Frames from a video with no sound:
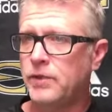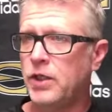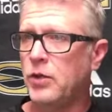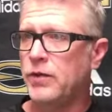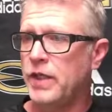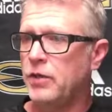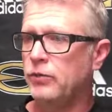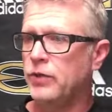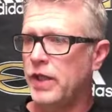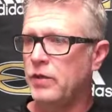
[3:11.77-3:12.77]
You know, they
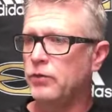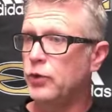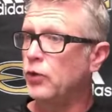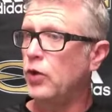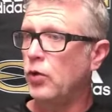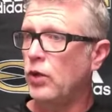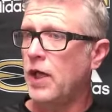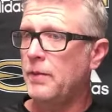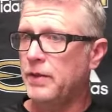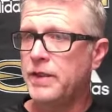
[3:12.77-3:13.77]
don't do a whole
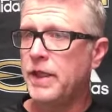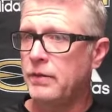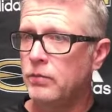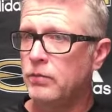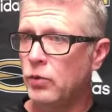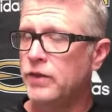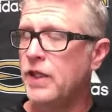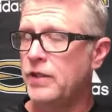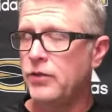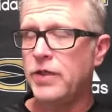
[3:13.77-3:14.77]
lot, but what
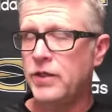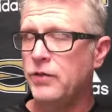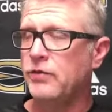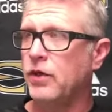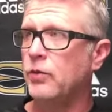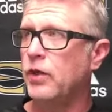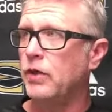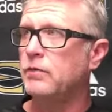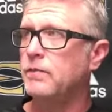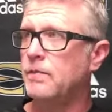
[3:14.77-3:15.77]
they do it very well.